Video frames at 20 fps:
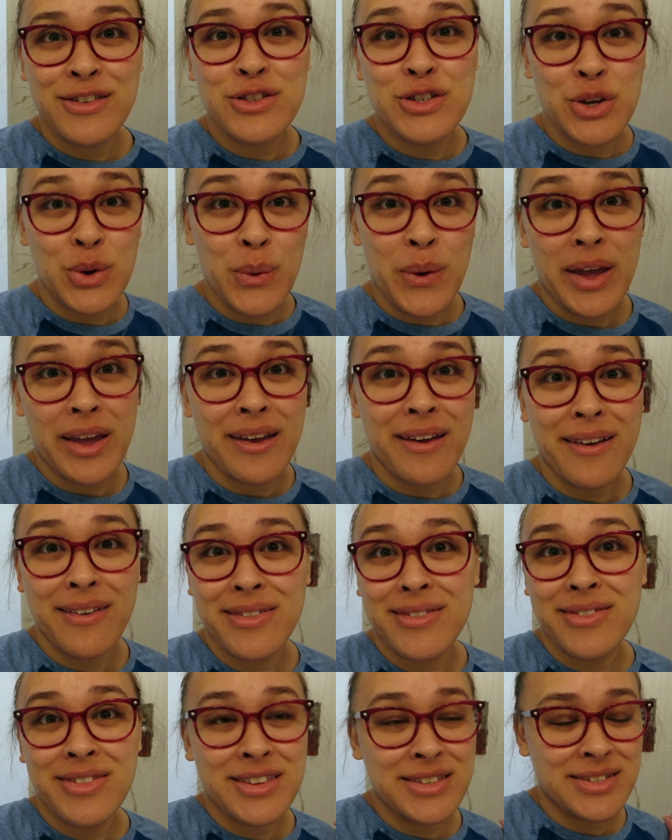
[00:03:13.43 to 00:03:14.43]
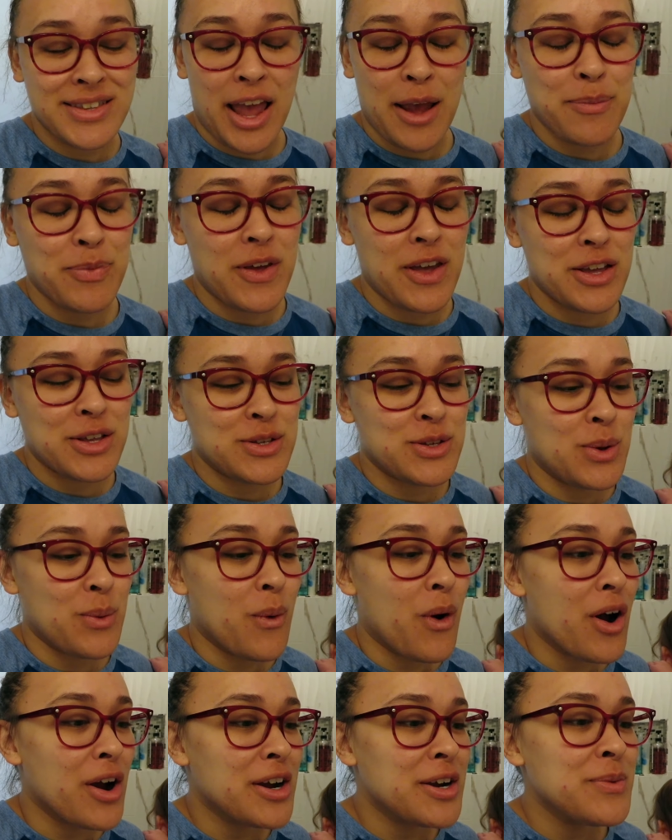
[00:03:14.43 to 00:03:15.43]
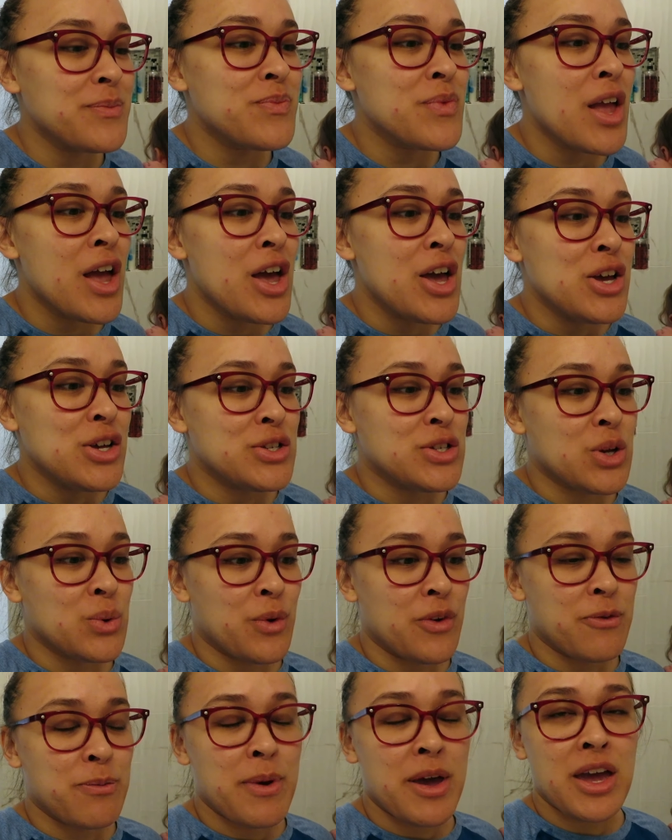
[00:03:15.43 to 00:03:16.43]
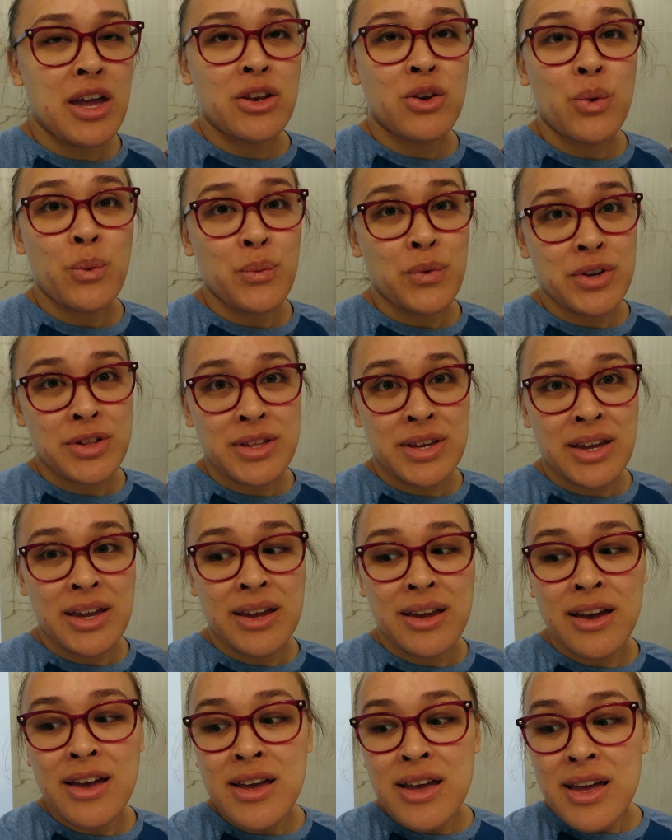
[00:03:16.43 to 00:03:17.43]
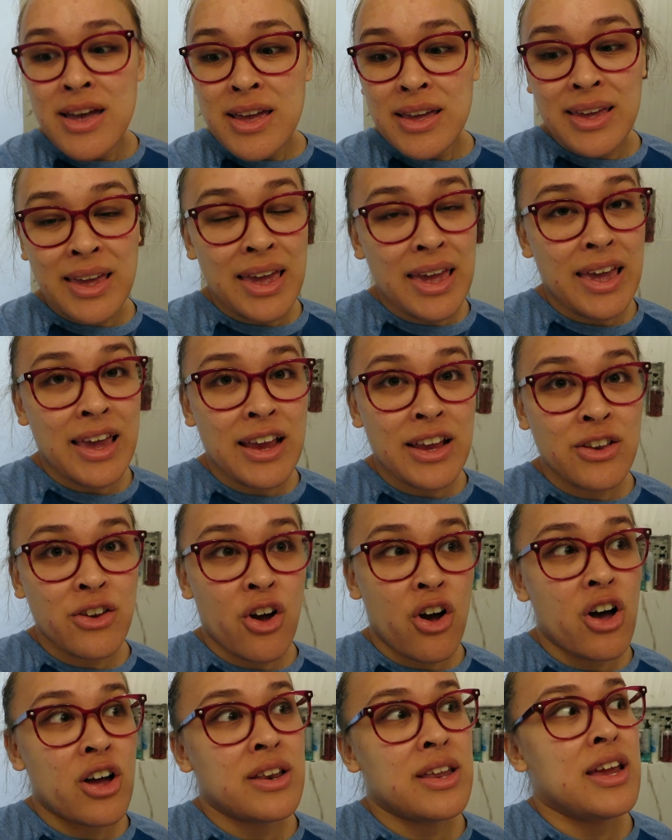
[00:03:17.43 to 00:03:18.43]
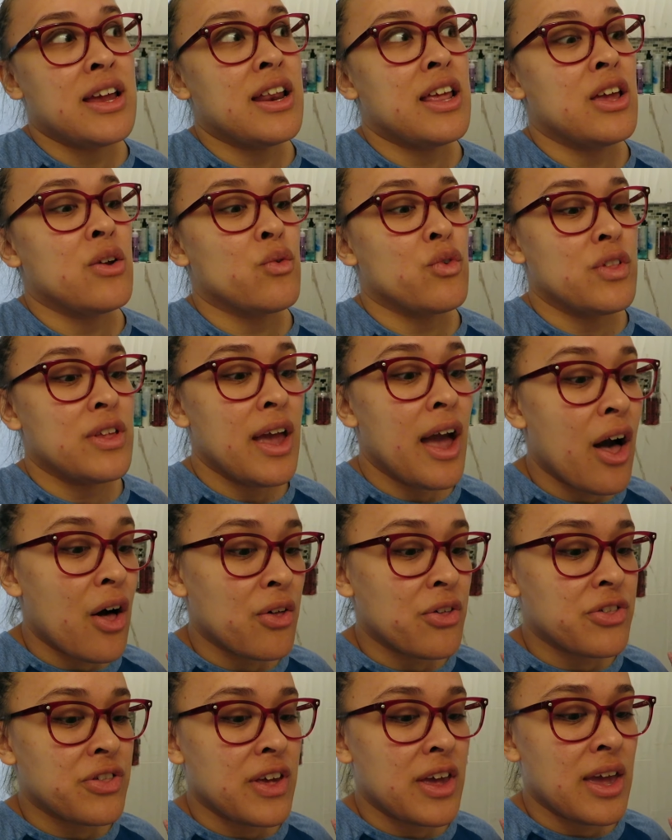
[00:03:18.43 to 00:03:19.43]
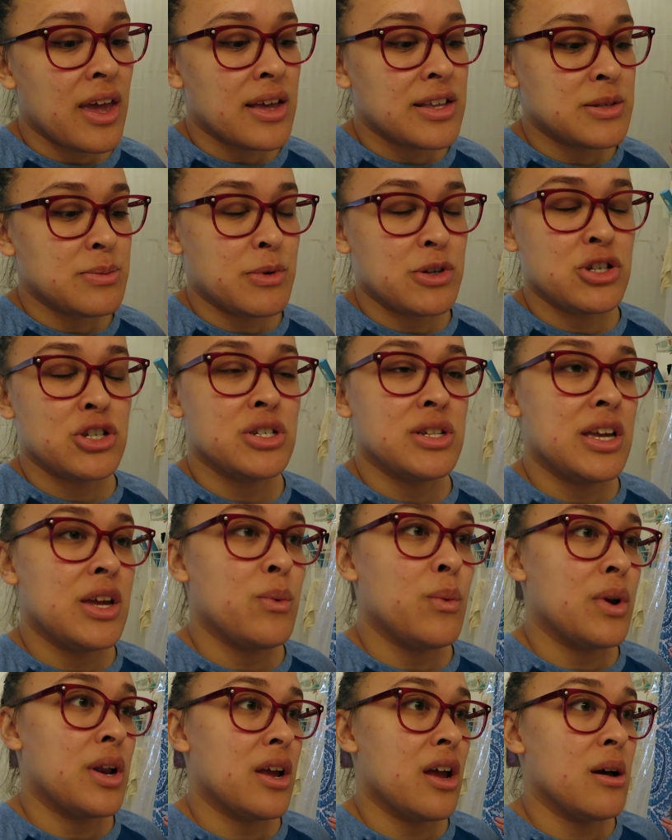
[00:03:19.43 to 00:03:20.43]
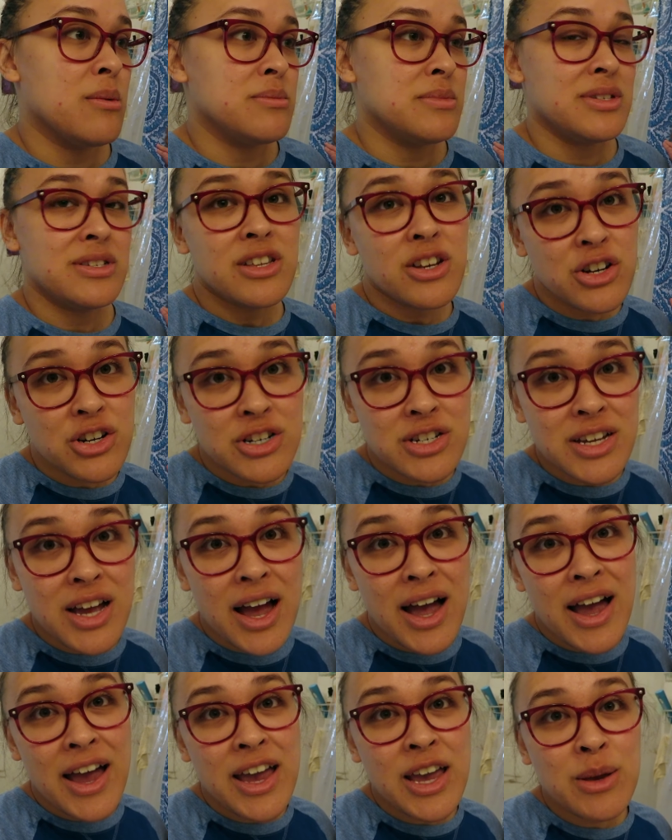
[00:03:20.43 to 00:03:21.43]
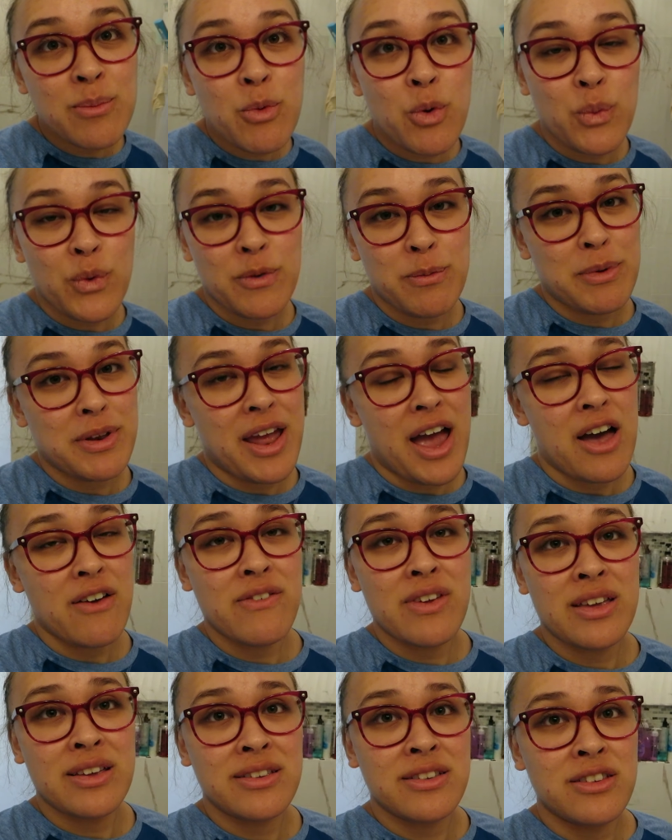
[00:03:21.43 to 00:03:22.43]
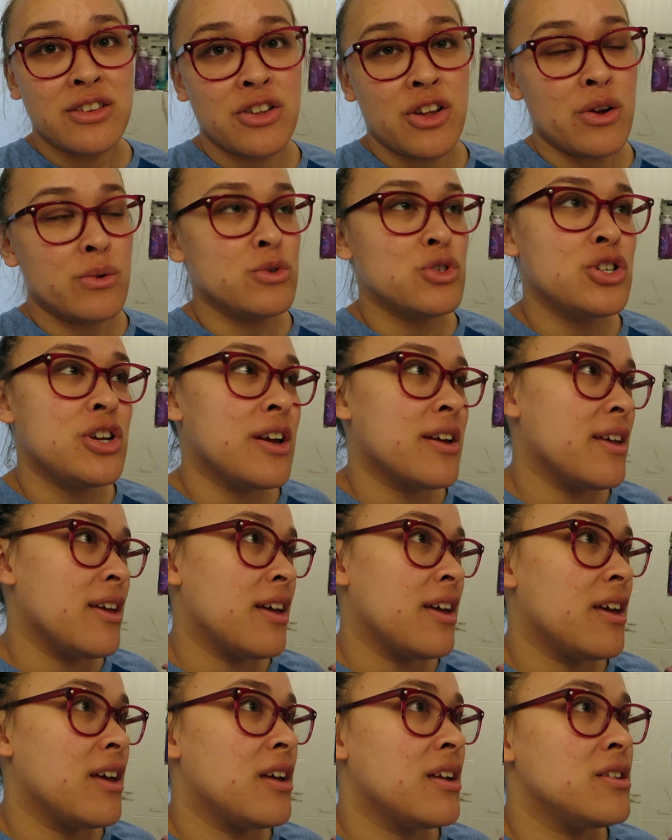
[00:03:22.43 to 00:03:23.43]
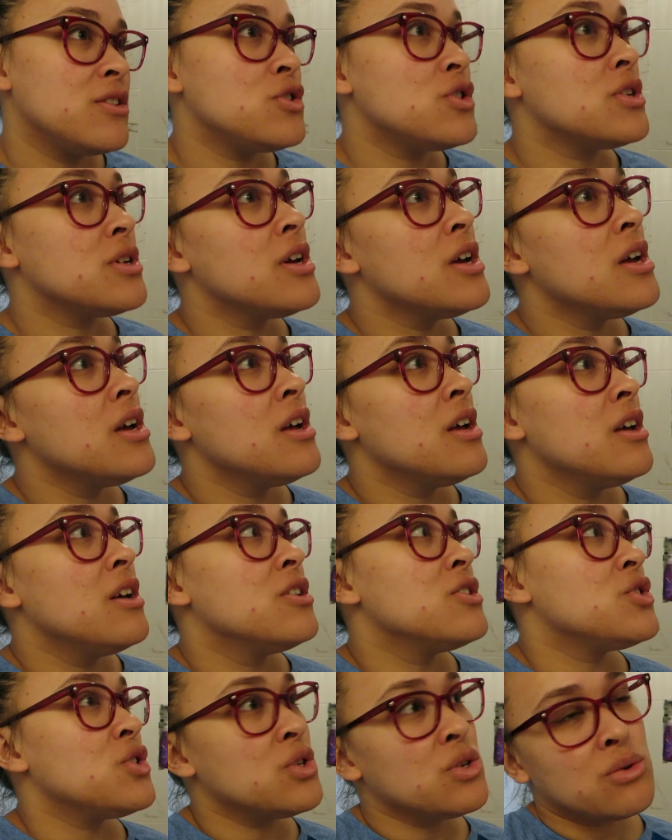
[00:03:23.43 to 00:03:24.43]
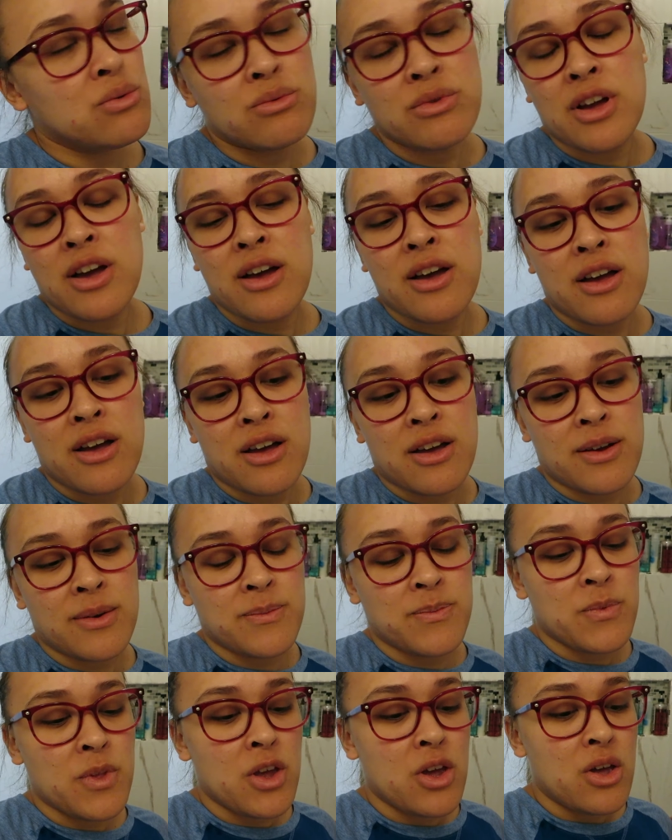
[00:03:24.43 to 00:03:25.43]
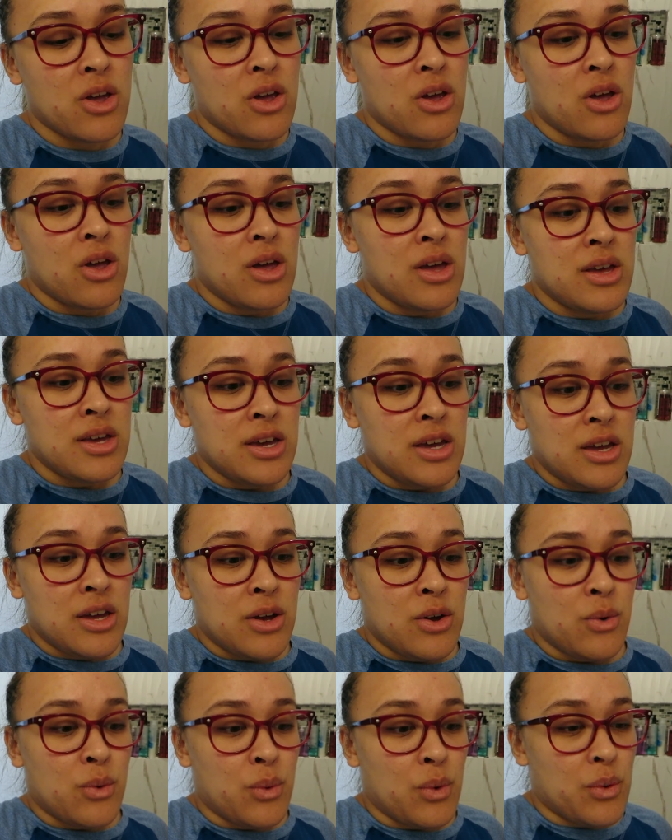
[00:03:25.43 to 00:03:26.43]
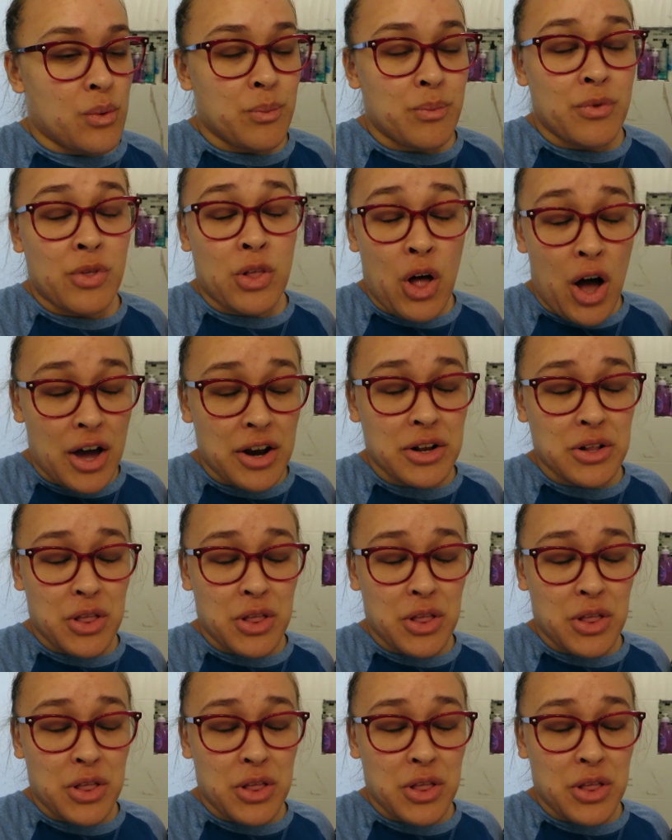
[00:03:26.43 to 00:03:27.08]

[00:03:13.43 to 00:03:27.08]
doing the same thing as you are. So we've been really keen on eating really healthy, especially when it comes to dinner time. We've been having, you know, chicken, tuna, a lot